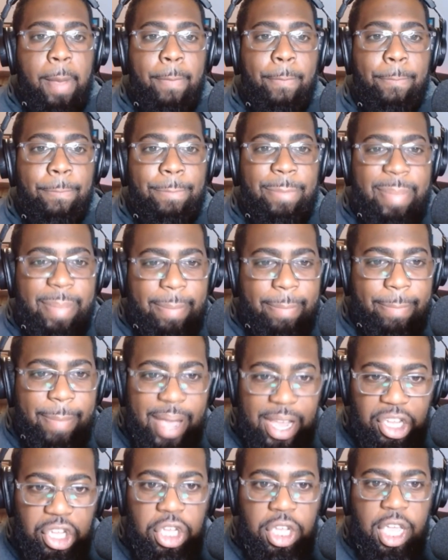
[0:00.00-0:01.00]

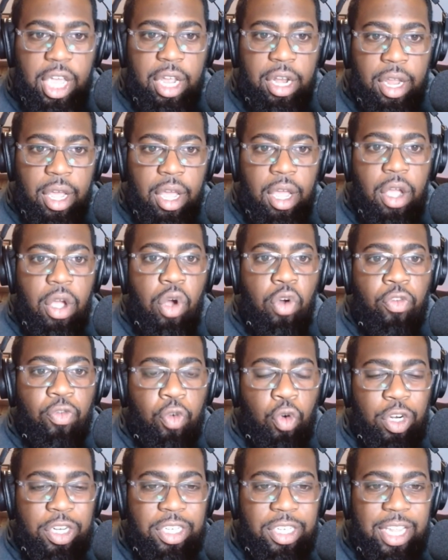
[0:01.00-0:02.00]
Michigan
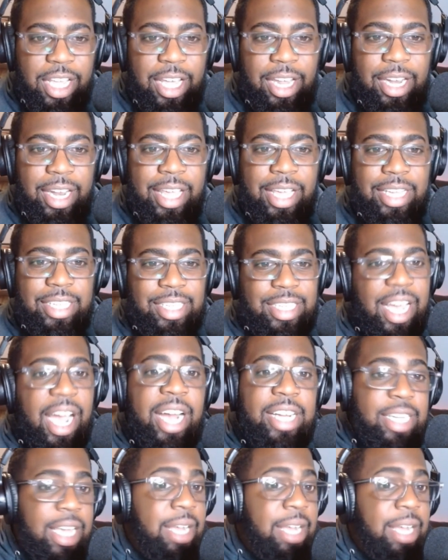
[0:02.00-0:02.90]
for stealing science.